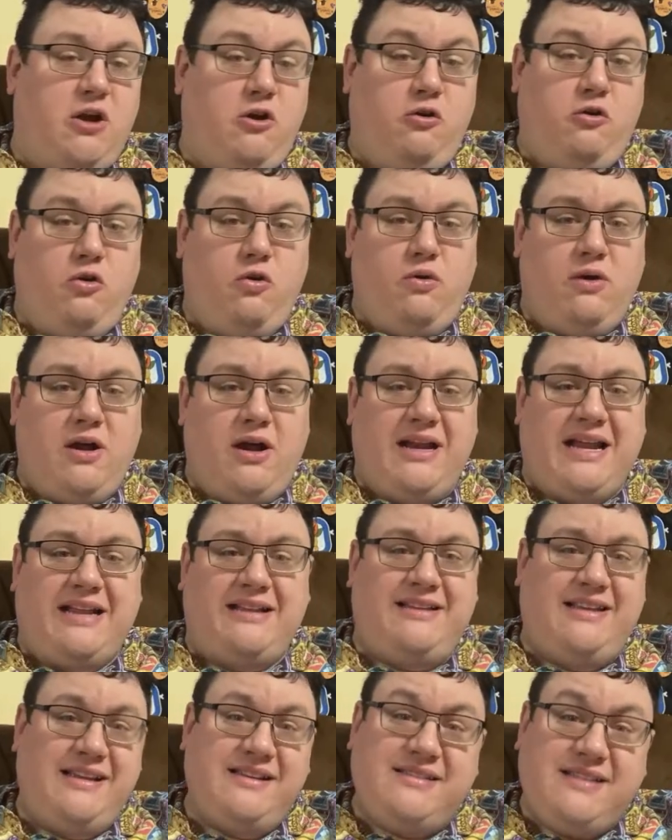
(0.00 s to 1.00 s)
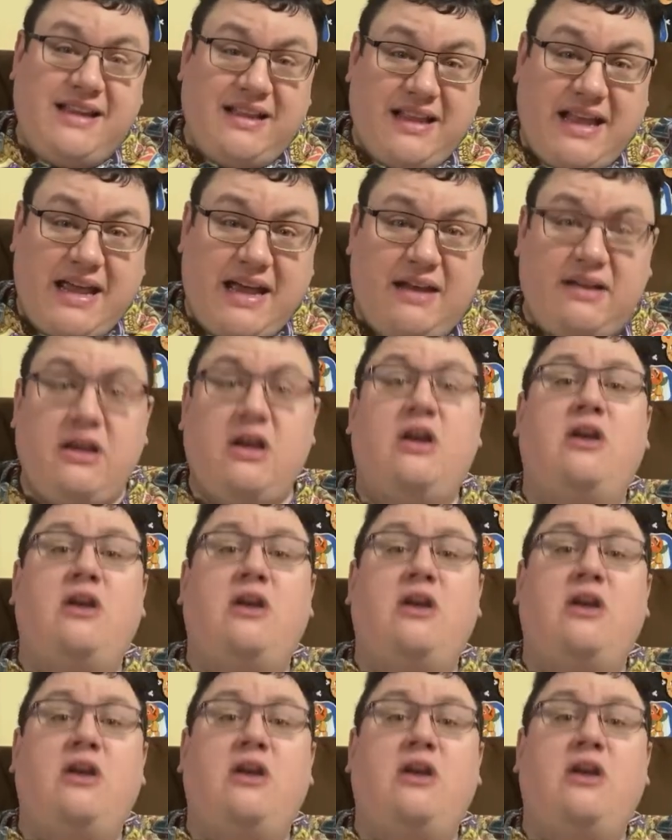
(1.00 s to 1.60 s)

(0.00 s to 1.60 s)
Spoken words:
going on at Disneyland,